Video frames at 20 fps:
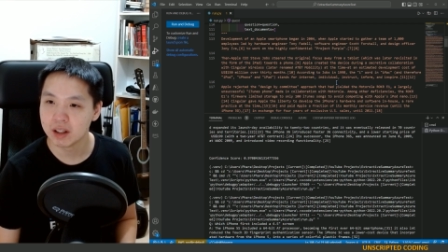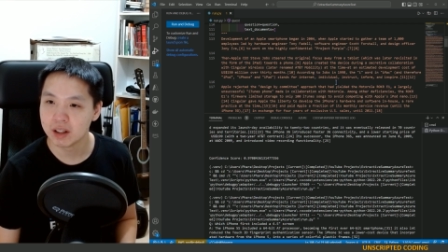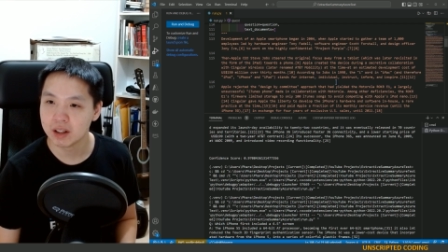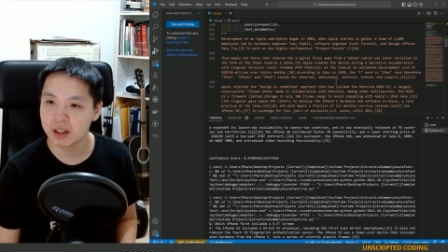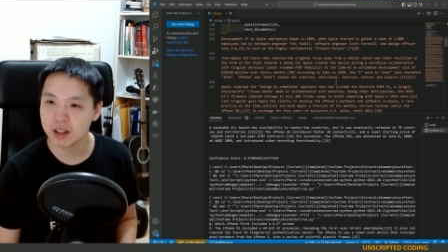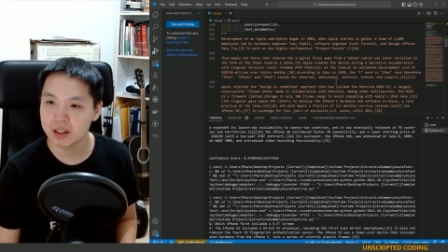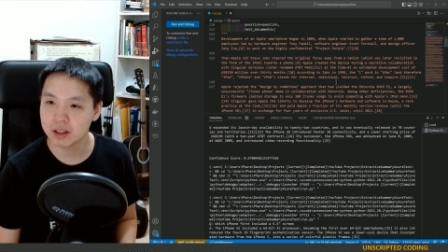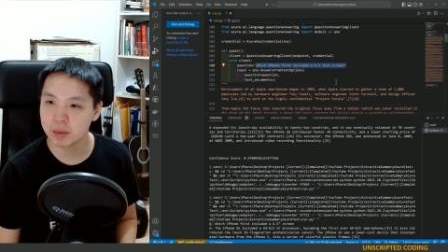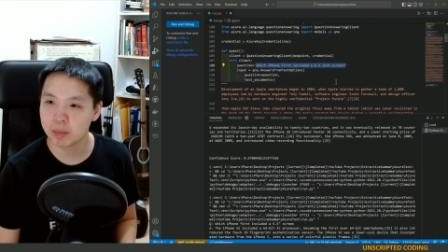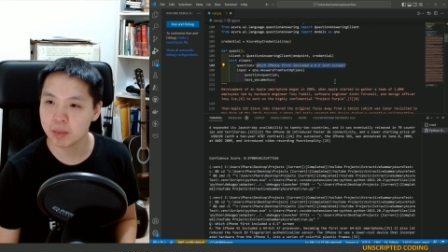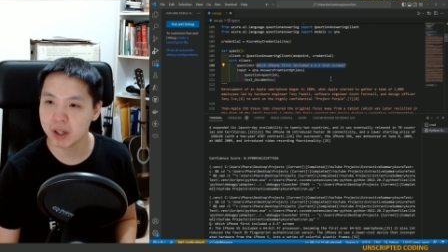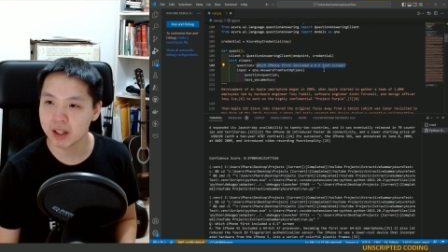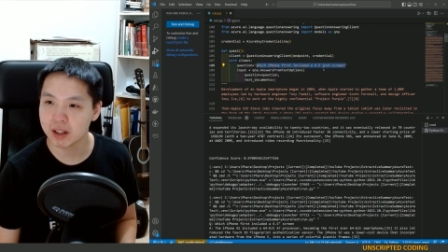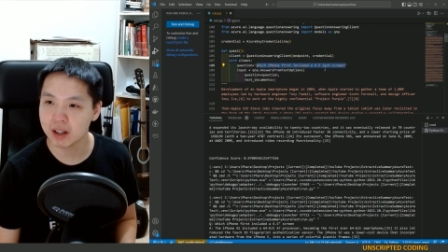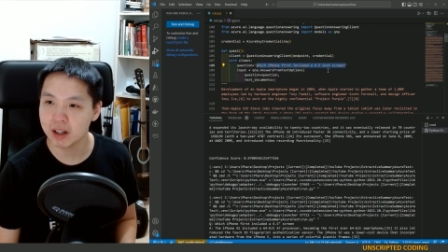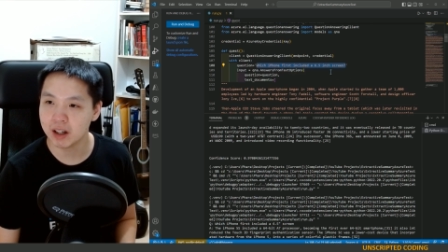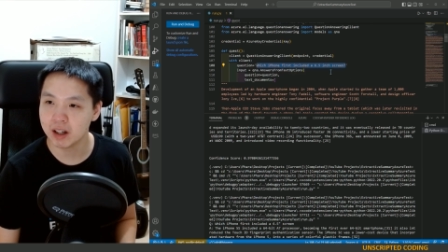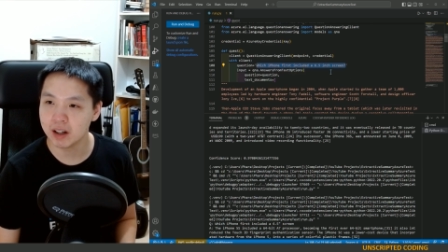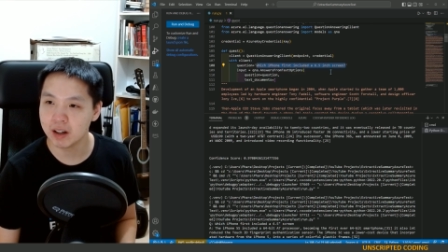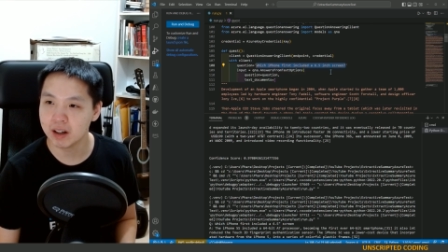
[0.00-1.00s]
Let's pick
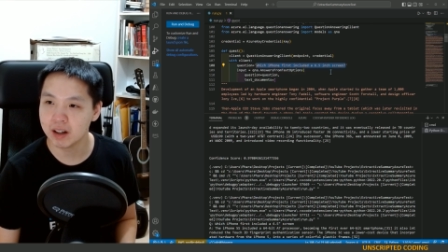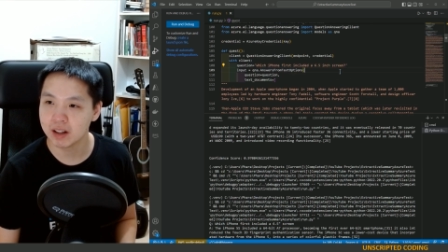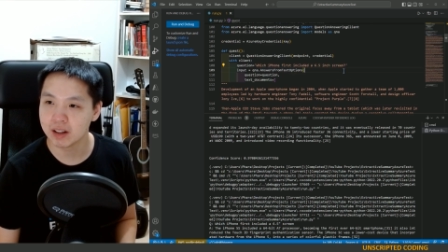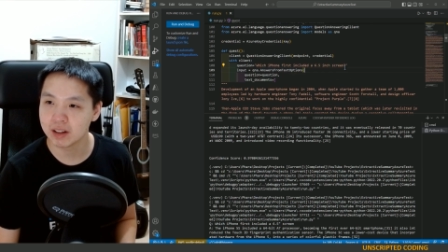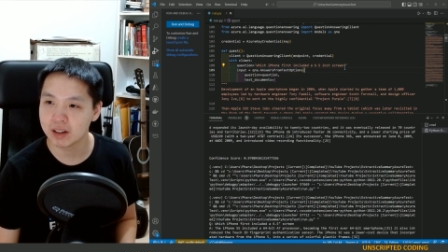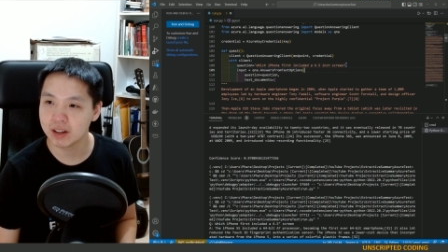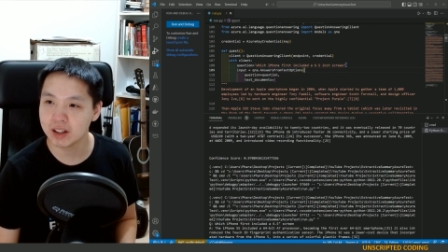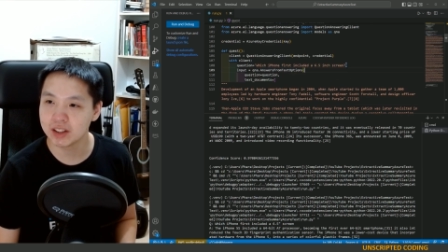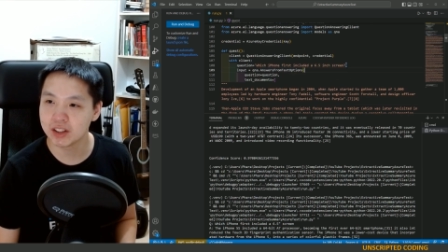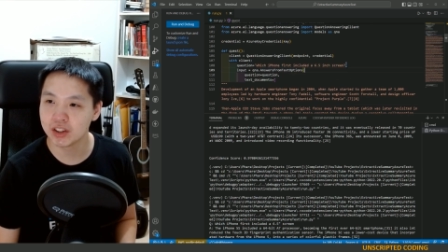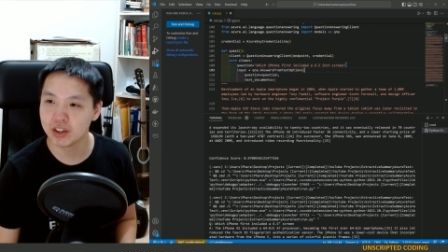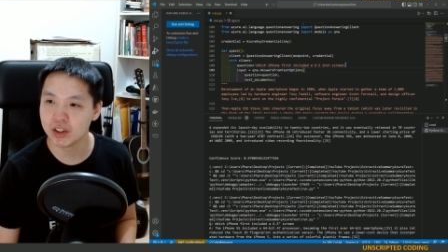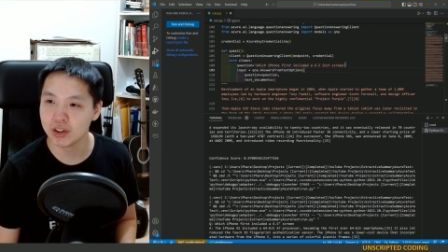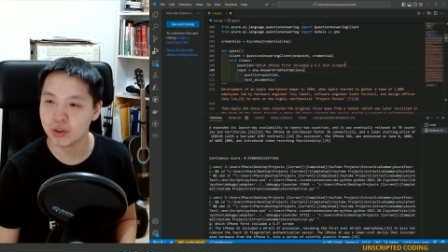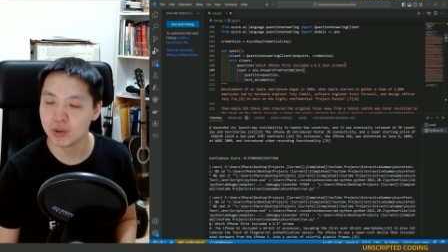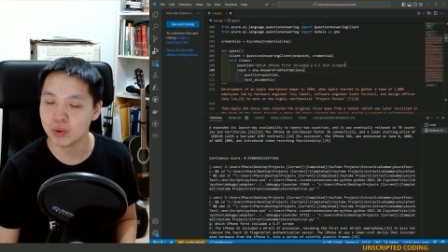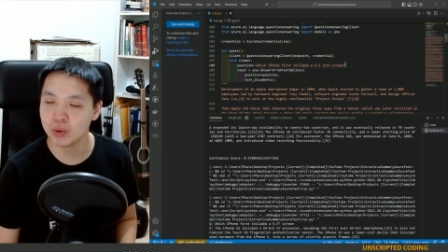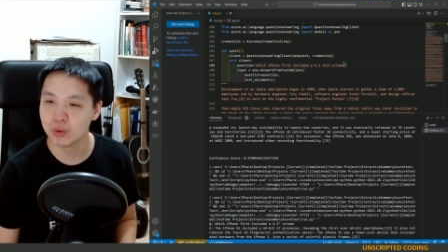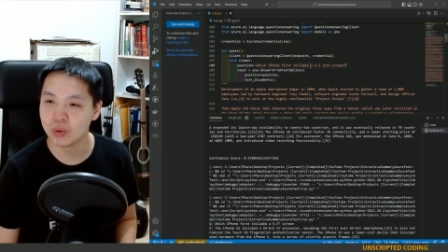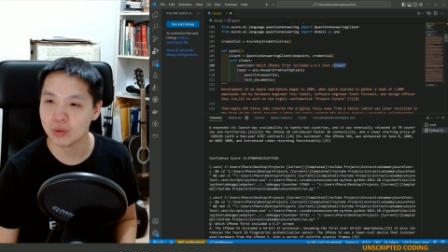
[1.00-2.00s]
up. Let's
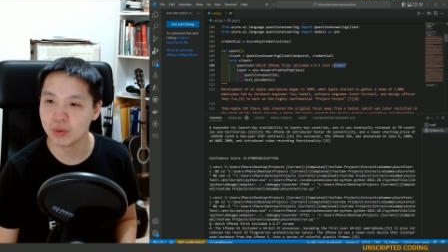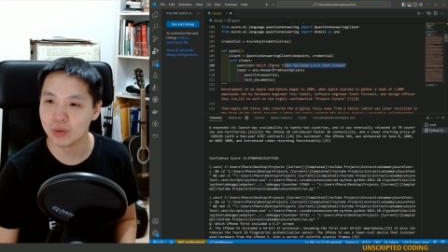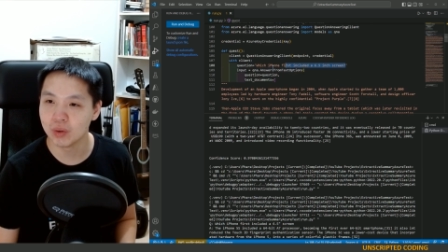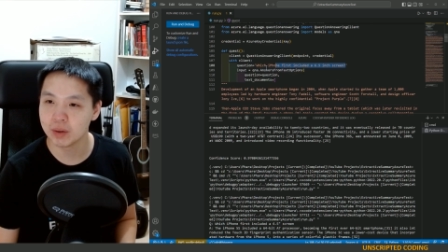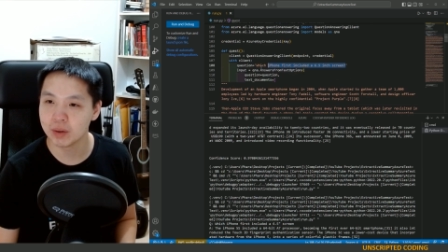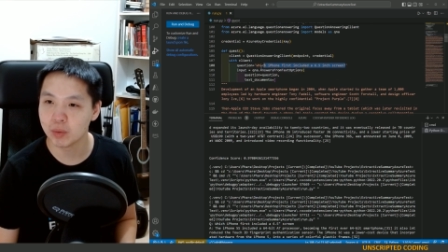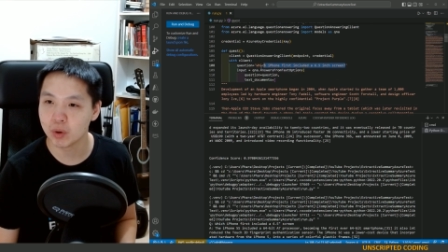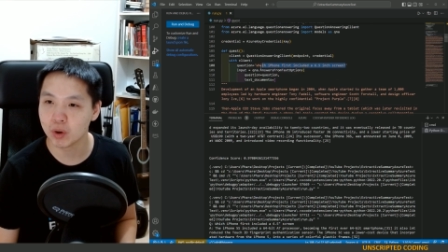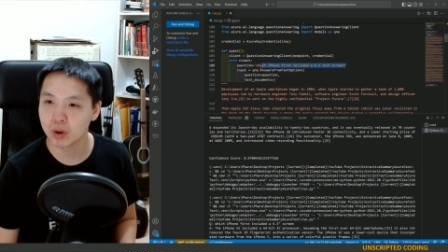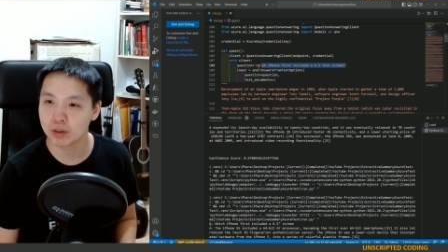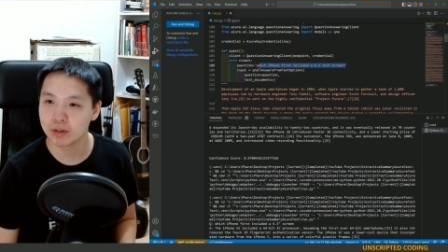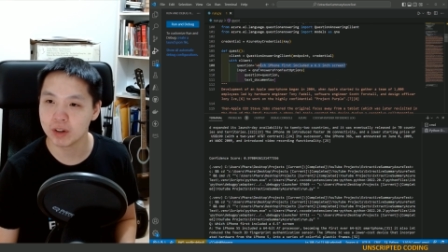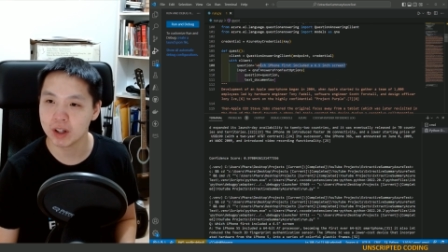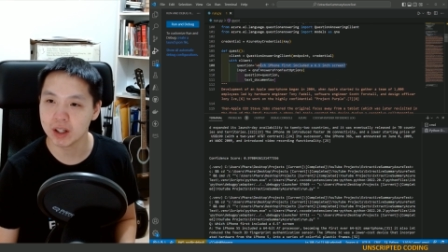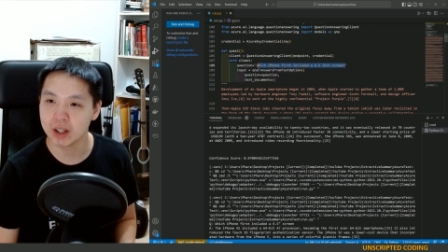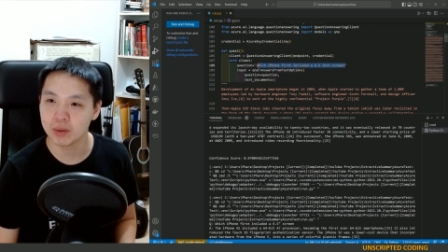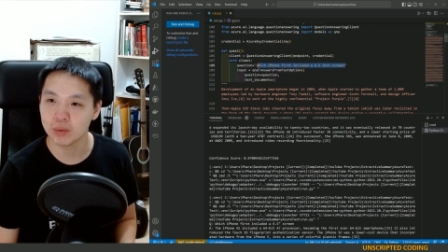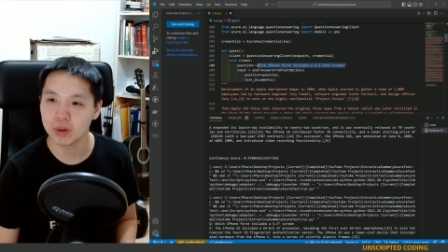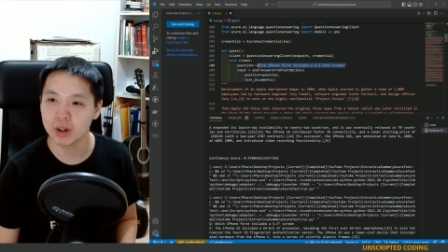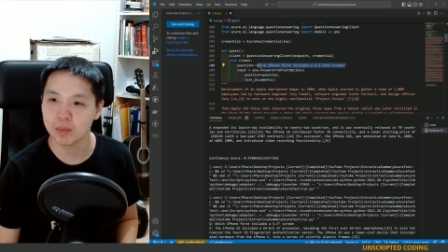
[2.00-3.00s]
do one more
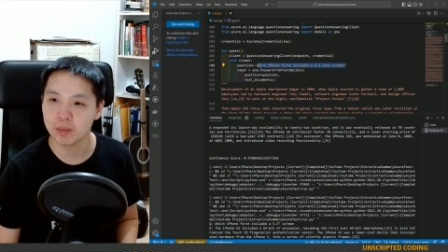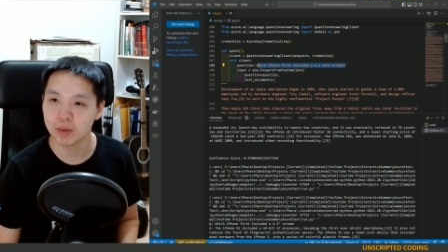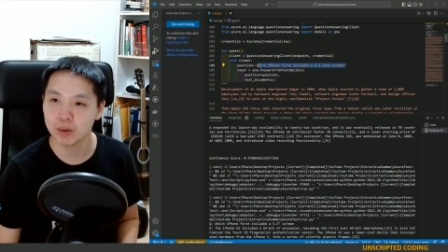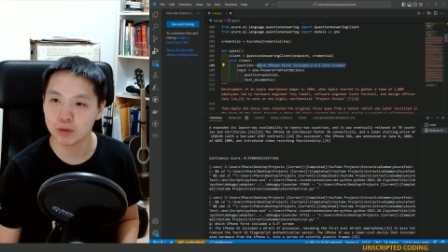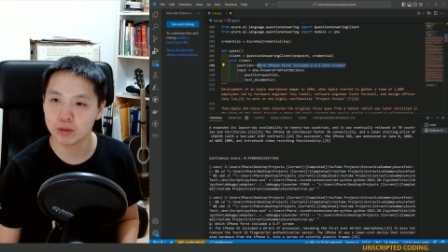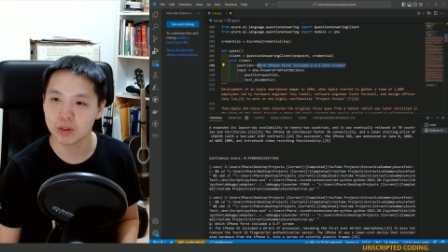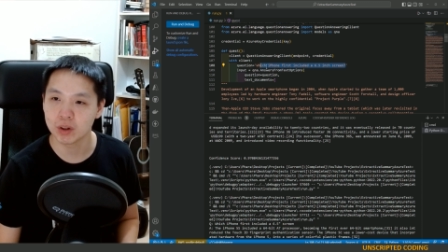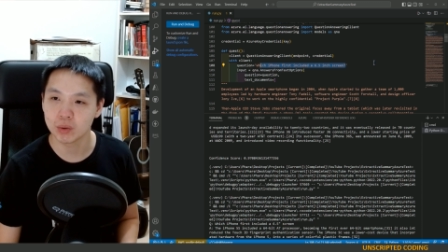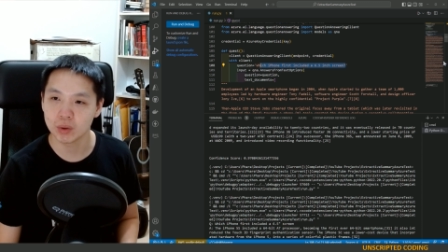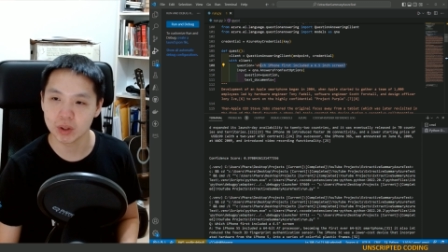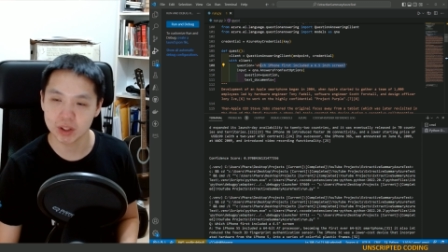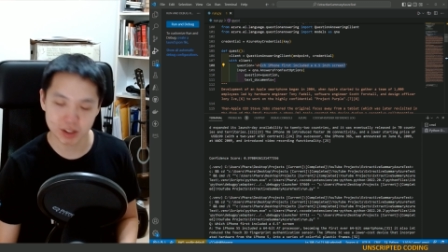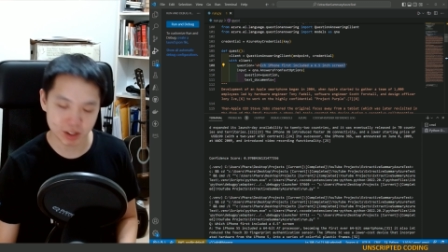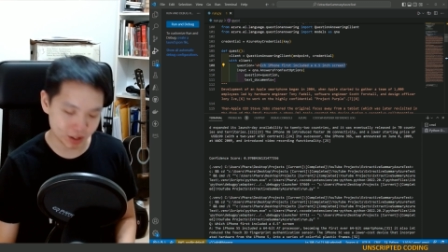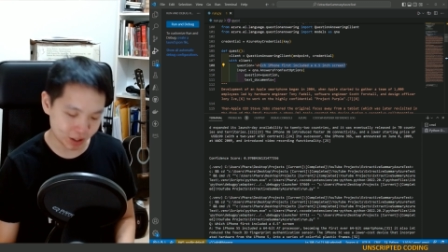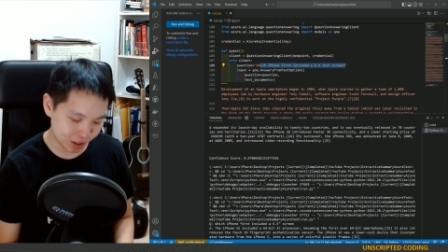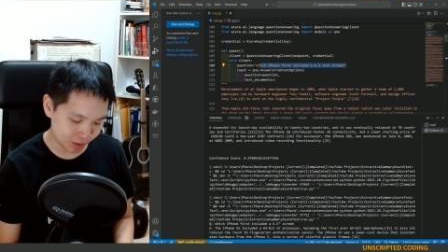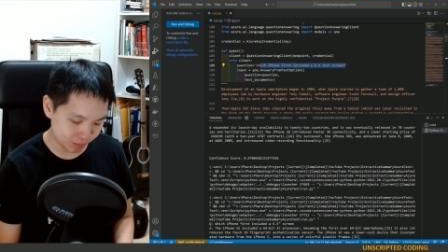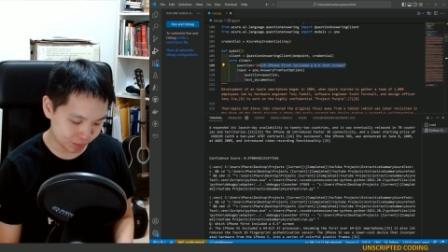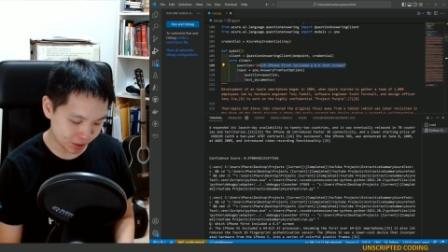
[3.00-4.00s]
fun one before we
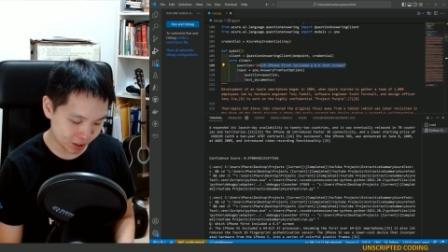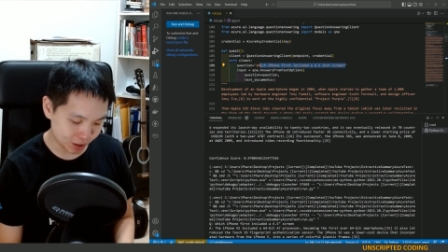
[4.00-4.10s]
stop.